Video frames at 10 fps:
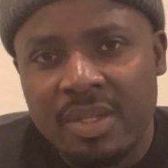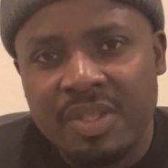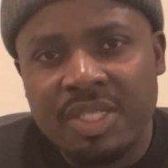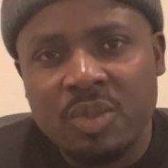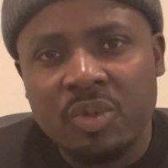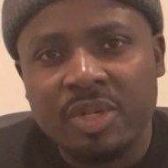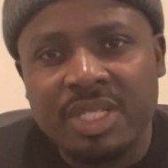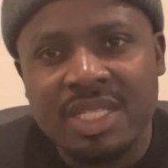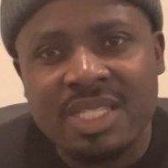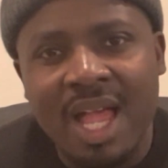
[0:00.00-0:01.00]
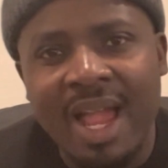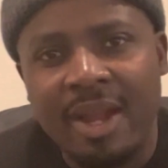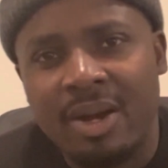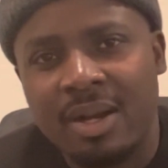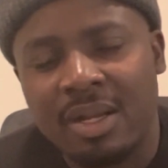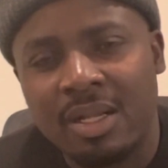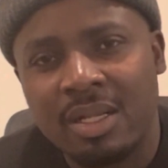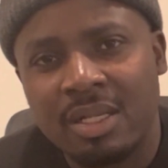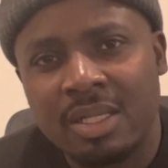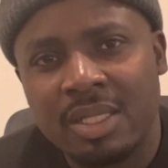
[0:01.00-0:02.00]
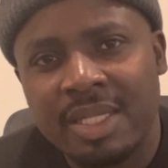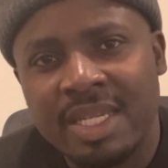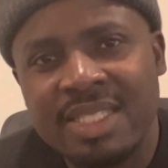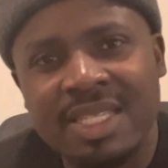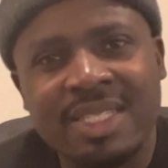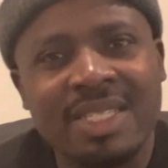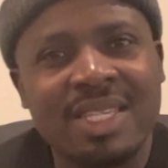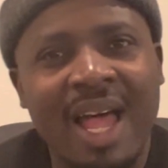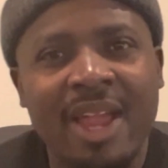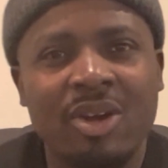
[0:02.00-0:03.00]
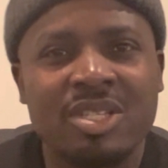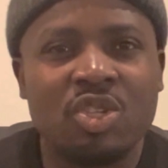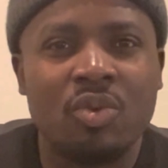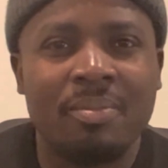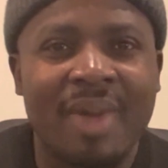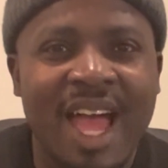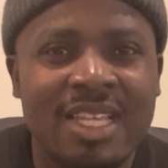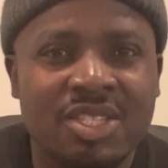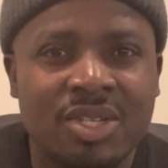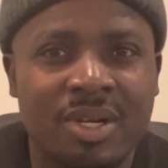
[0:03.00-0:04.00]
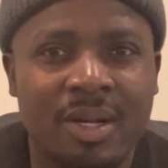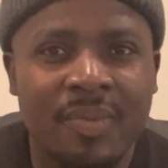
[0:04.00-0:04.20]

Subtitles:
This word desire, it's a desire to master.